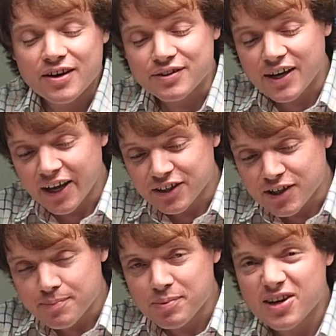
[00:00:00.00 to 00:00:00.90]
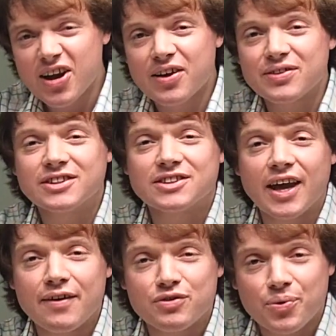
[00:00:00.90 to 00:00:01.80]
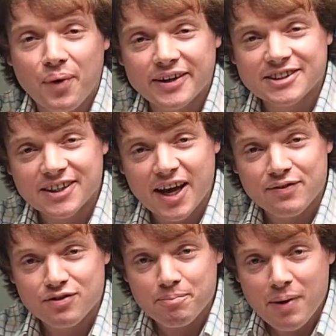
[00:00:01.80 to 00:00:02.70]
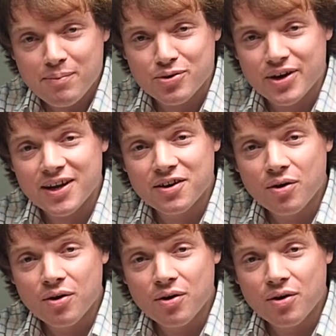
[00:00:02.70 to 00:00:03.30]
The idea being that if you write it again from memory,